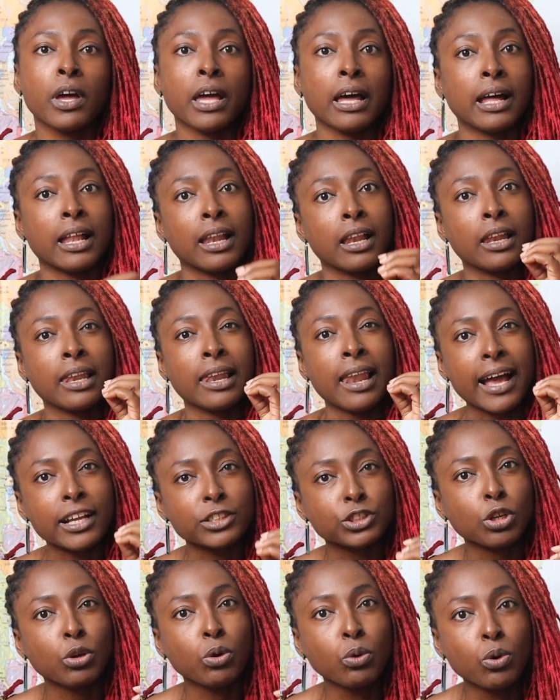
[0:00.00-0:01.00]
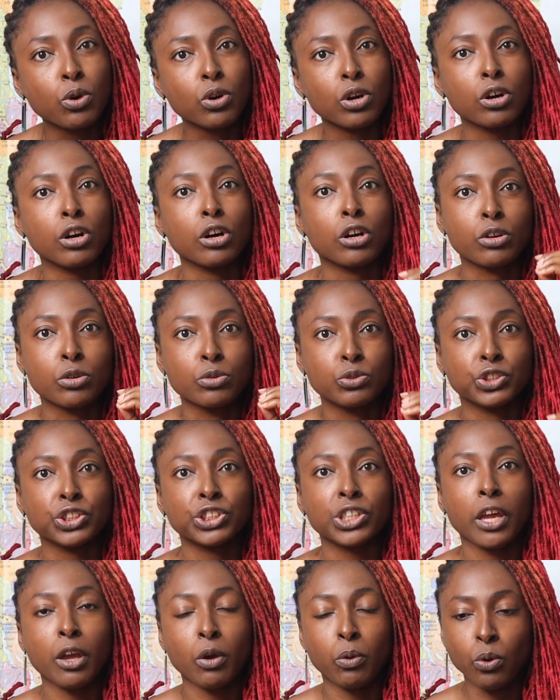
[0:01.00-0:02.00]
a latch hook or
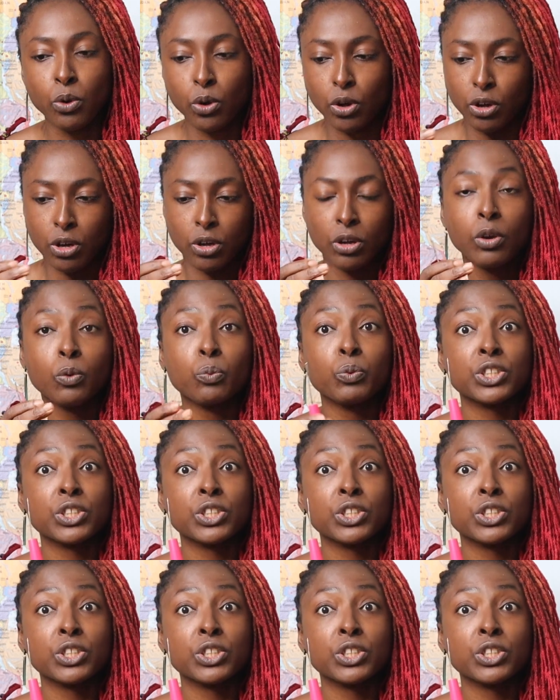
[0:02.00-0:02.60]
crochet hook,